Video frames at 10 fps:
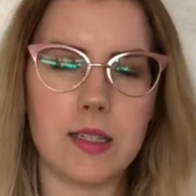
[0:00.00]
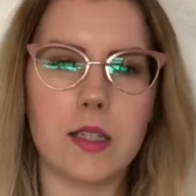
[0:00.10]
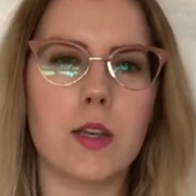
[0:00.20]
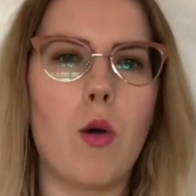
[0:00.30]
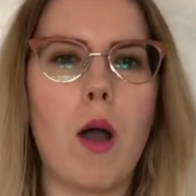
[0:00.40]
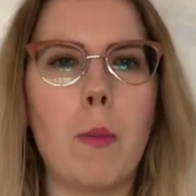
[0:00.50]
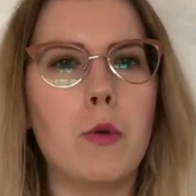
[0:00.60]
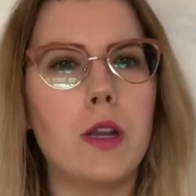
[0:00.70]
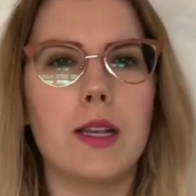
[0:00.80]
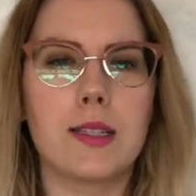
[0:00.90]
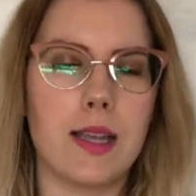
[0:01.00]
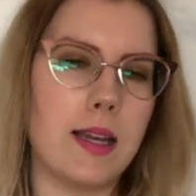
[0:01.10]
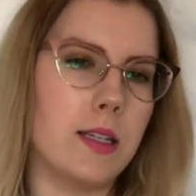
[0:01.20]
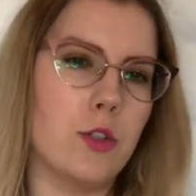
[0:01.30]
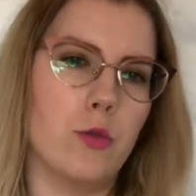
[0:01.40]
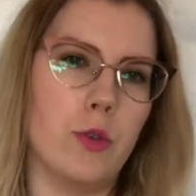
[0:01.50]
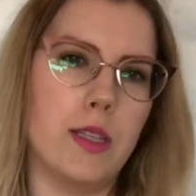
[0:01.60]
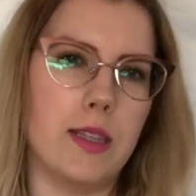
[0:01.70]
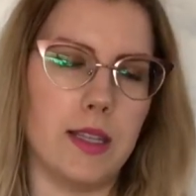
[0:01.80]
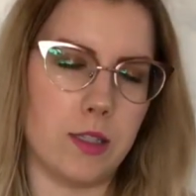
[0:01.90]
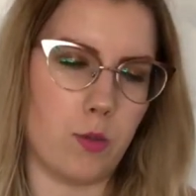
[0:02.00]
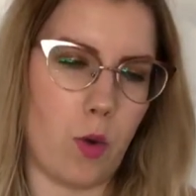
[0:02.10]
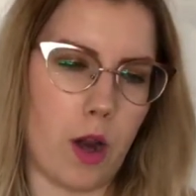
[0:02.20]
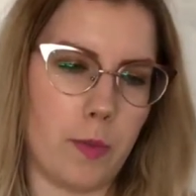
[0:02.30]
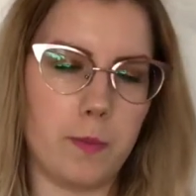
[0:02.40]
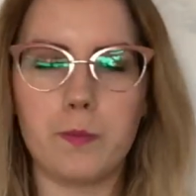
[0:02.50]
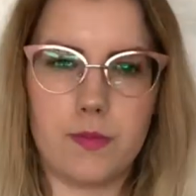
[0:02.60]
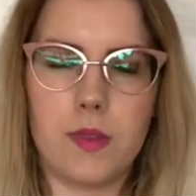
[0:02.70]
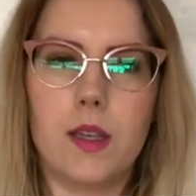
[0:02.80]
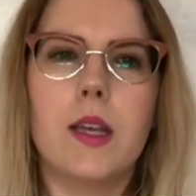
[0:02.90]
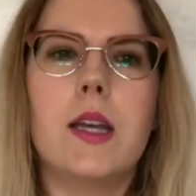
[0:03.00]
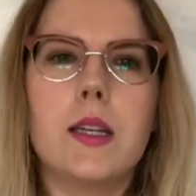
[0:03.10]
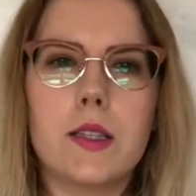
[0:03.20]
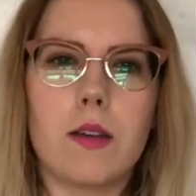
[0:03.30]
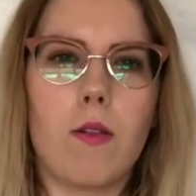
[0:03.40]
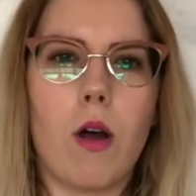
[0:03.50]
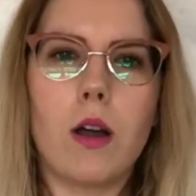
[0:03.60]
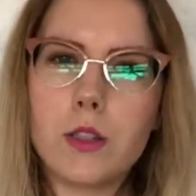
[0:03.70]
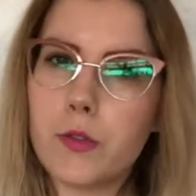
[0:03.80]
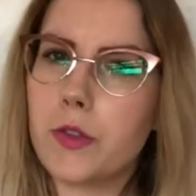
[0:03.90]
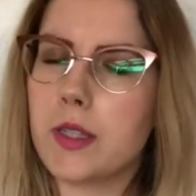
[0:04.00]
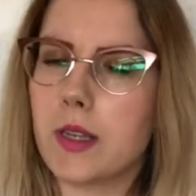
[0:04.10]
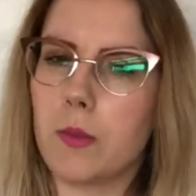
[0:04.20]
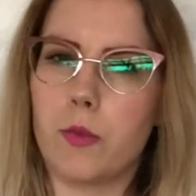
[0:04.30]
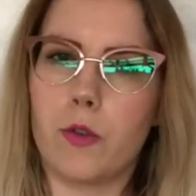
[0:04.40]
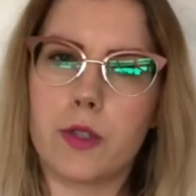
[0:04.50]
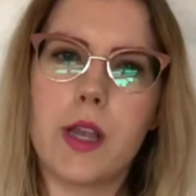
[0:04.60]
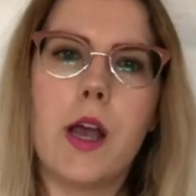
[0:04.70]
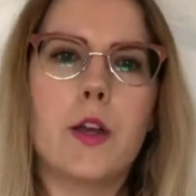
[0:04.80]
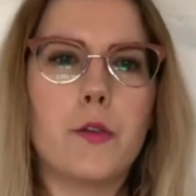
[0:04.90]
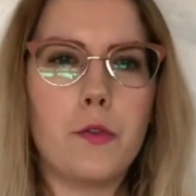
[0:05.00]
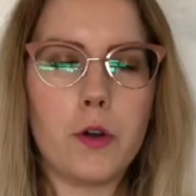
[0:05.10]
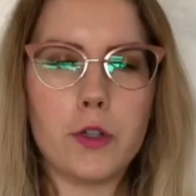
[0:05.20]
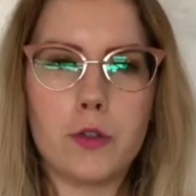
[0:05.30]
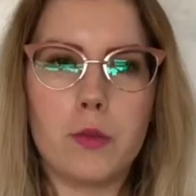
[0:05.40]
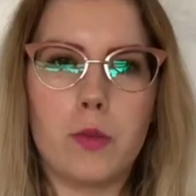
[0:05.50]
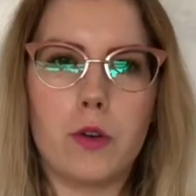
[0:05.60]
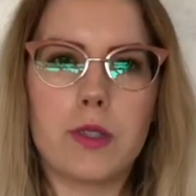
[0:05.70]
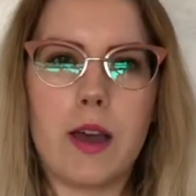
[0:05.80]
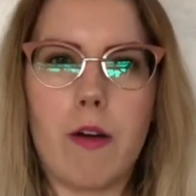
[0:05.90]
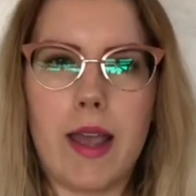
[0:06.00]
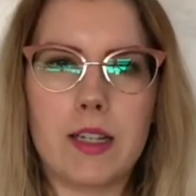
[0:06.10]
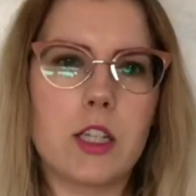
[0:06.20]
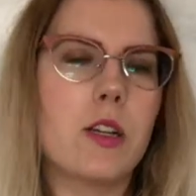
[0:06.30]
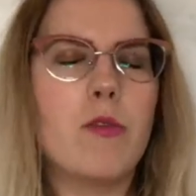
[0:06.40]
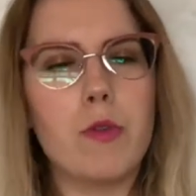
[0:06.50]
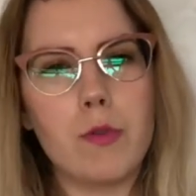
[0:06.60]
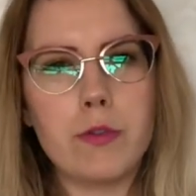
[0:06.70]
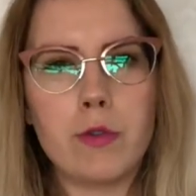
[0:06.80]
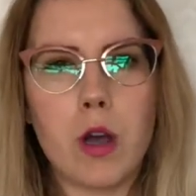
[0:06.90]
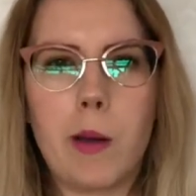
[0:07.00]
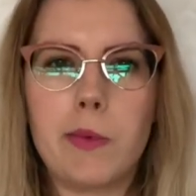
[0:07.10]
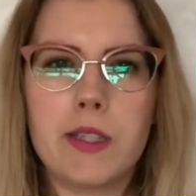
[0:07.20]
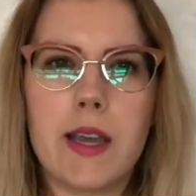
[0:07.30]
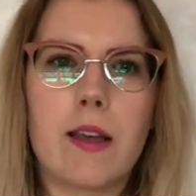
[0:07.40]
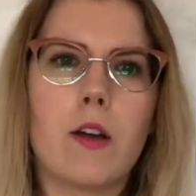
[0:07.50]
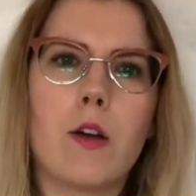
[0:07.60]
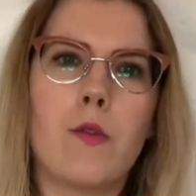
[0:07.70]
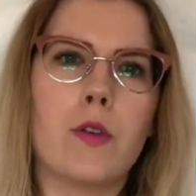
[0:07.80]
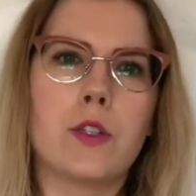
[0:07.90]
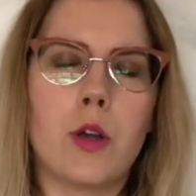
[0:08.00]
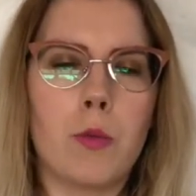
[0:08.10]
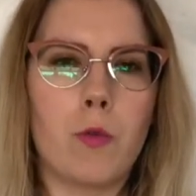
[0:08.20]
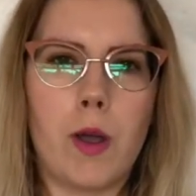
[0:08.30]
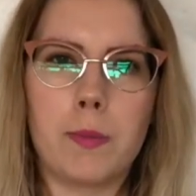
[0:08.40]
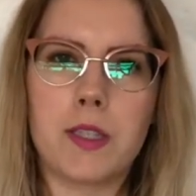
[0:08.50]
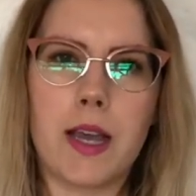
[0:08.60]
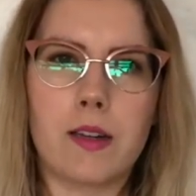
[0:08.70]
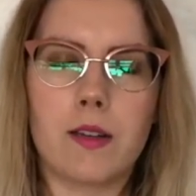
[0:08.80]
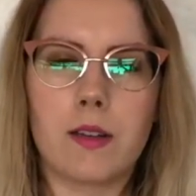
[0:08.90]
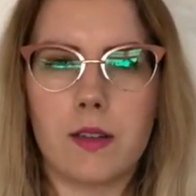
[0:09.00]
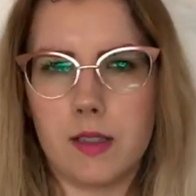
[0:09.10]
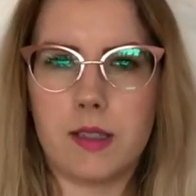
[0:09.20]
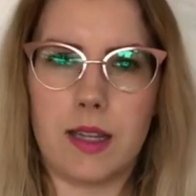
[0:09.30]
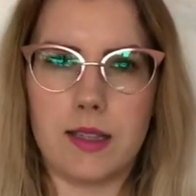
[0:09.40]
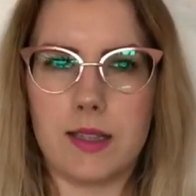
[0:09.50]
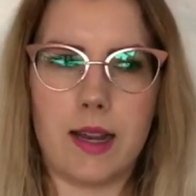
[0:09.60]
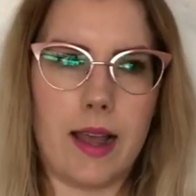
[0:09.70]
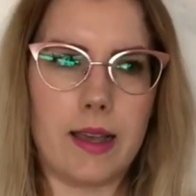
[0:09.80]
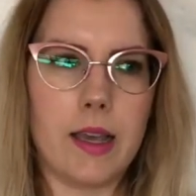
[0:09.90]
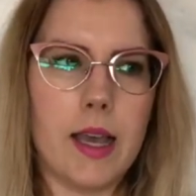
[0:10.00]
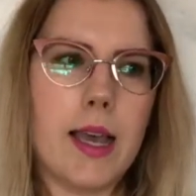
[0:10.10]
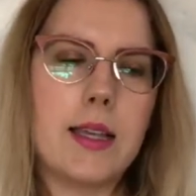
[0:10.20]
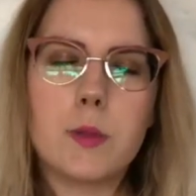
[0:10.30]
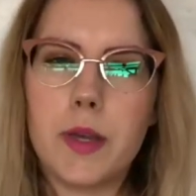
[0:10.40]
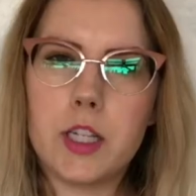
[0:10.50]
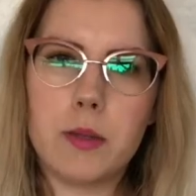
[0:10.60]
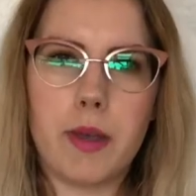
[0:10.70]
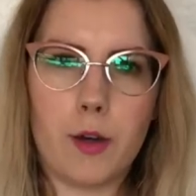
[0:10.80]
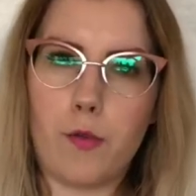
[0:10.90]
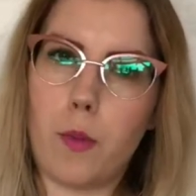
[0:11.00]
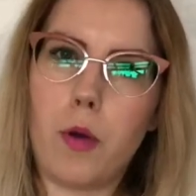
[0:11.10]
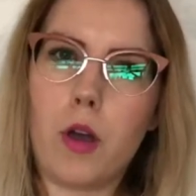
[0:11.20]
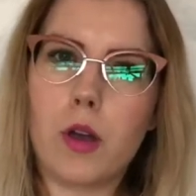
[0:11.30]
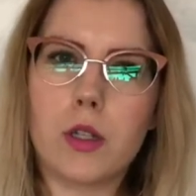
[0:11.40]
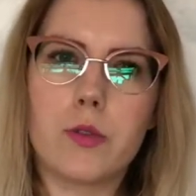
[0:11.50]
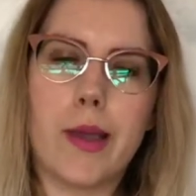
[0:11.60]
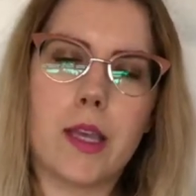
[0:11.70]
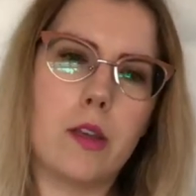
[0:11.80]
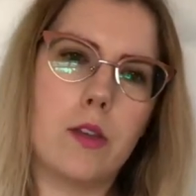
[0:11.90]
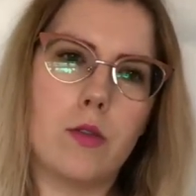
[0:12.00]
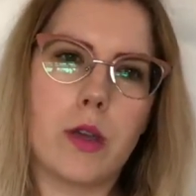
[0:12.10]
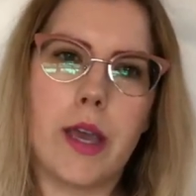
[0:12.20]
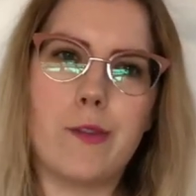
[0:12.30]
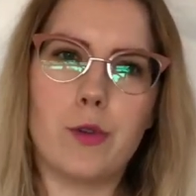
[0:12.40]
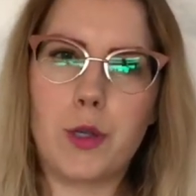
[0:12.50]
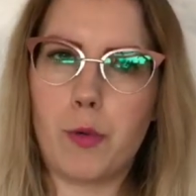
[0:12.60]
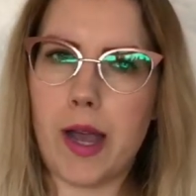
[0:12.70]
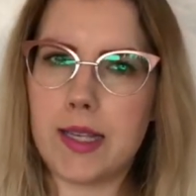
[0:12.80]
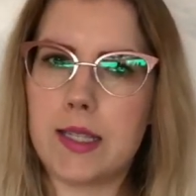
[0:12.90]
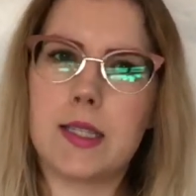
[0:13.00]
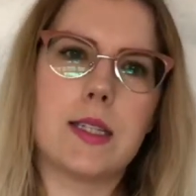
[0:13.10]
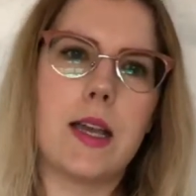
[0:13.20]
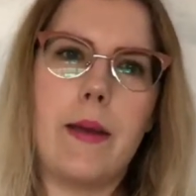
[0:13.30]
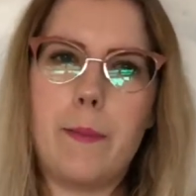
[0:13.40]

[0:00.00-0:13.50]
in, so I'm really excited to read this one. So, onto physical books. The first two books are actually review copies I got off a German website that's like specially made for bloggers, where you can request